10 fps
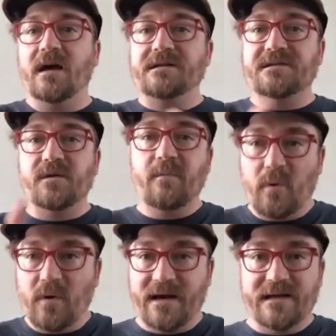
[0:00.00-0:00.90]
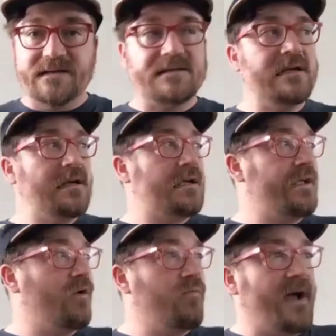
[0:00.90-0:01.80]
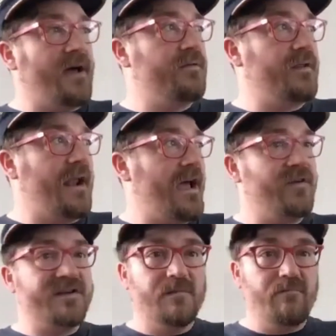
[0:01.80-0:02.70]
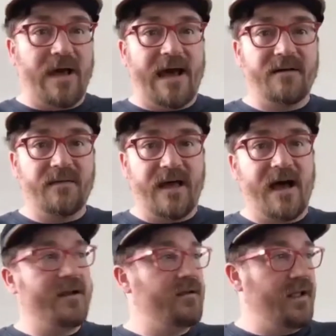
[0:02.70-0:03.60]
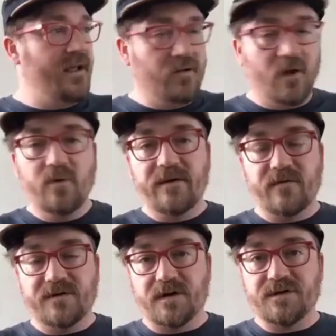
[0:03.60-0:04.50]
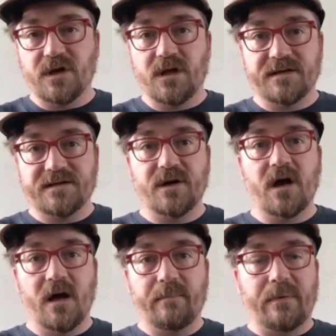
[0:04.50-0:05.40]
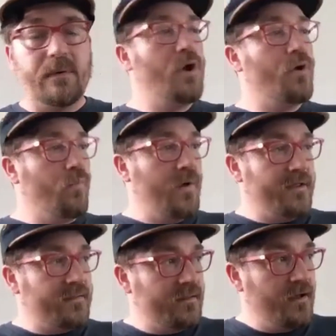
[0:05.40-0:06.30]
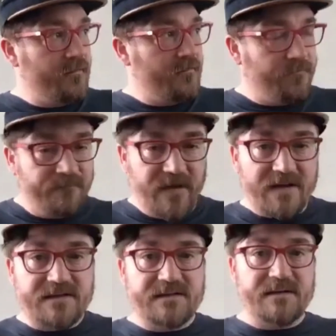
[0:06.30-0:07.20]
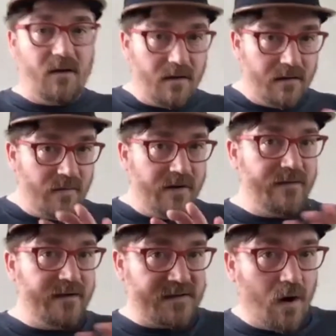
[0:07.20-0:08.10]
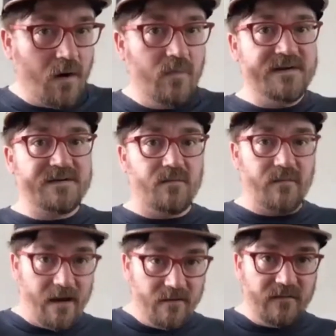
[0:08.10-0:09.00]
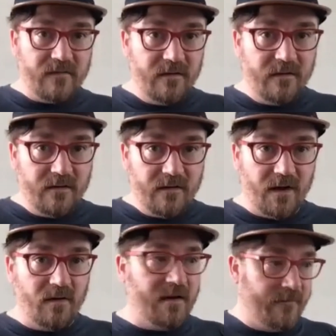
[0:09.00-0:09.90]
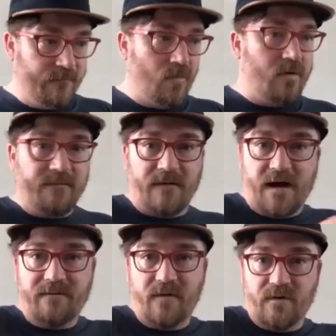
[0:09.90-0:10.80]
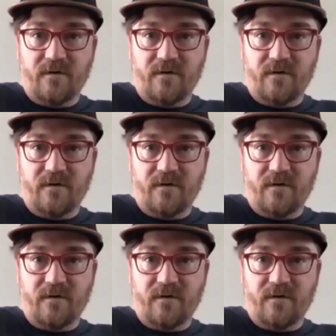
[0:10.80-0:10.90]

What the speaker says: So the point is, rather than having to back that load infrastructure cluster up with fixed hardware that's always around, like 4 or 5